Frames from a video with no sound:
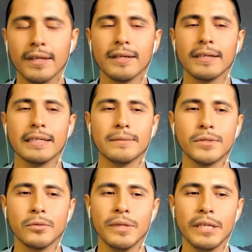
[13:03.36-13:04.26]

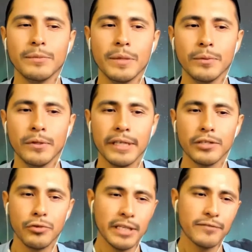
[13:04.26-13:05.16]
so many people
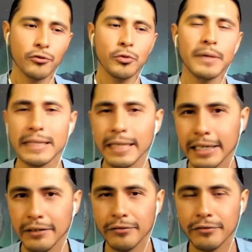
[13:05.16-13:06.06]
that transformed my
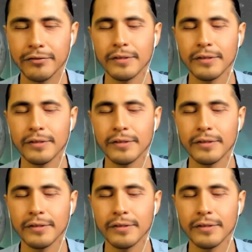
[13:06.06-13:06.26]
life,